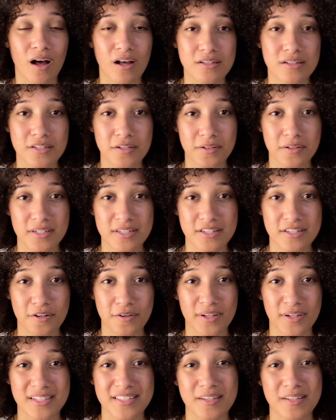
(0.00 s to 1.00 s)
Also,
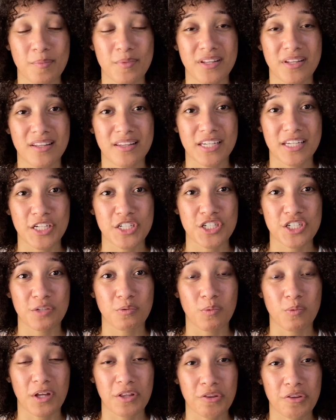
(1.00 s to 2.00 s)
considering some of the
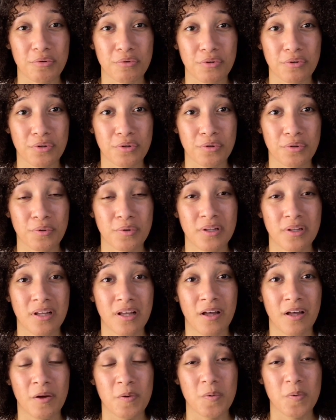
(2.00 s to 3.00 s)
things she went
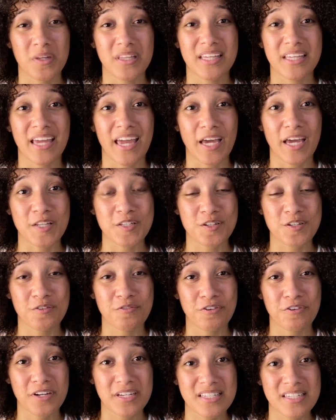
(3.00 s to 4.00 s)
through with
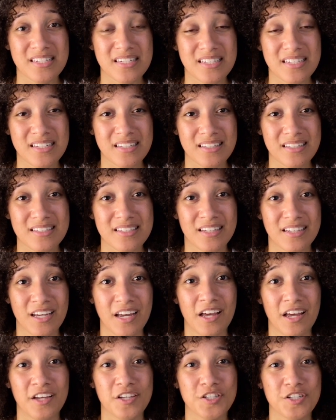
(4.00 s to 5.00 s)
cancer, for instance,